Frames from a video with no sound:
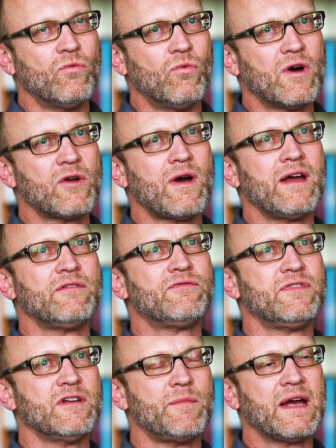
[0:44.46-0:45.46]
what do I
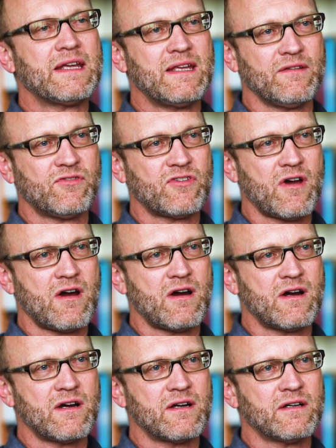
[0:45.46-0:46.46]
feel my gifts
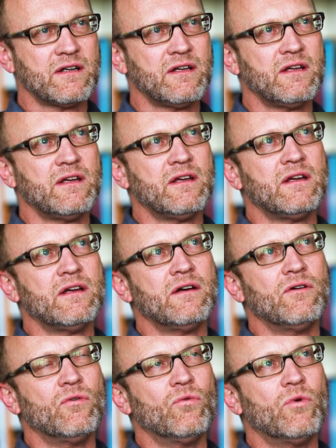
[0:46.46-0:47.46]
are?
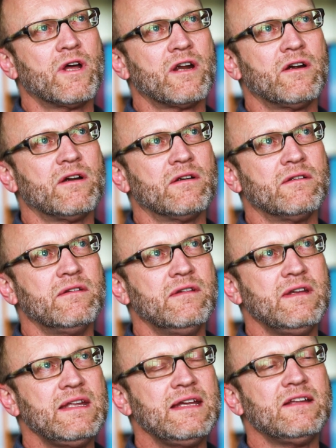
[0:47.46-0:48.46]
What are
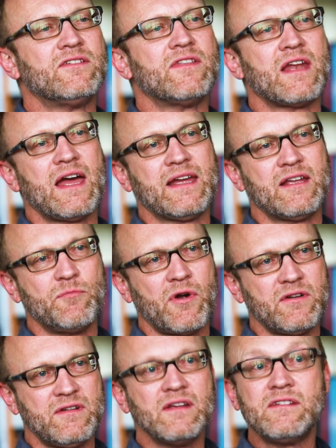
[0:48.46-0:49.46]
needs that I can
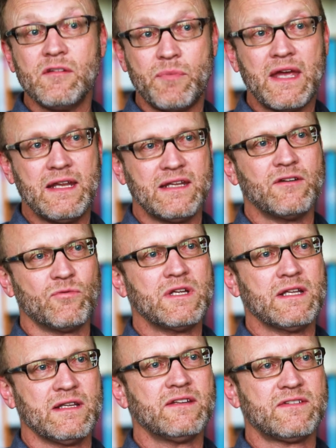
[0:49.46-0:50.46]
participate in
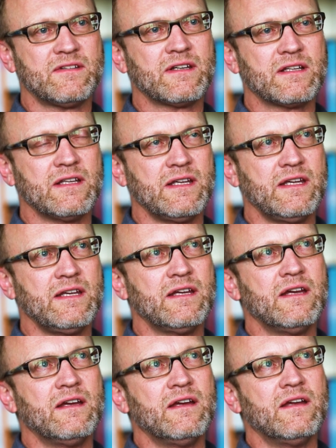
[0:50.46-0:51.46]
realistically
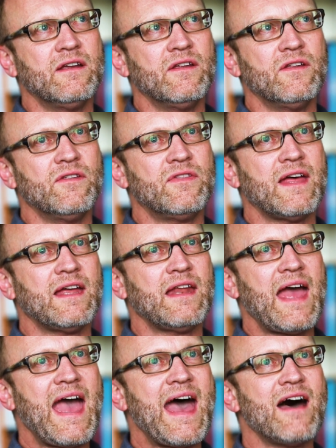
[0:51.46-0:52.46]

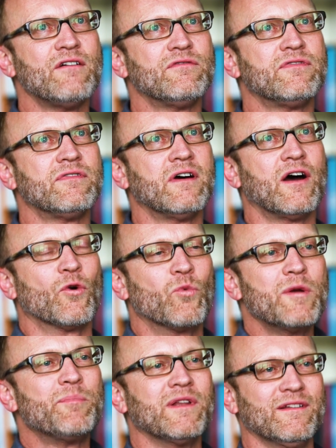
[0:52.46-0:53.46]
that have a
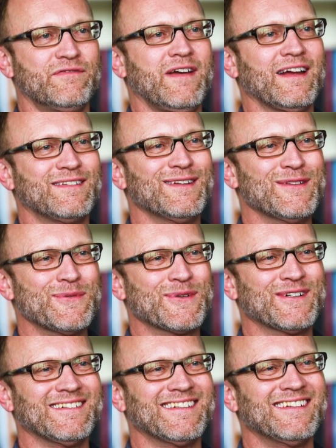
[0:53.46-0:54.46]
ripple effect in the
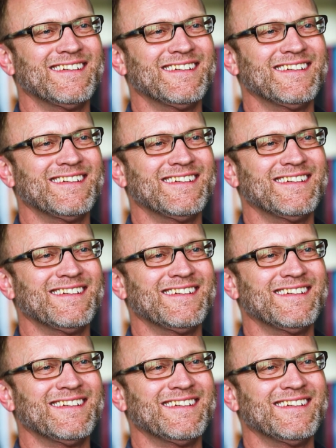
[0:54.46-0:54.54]
world?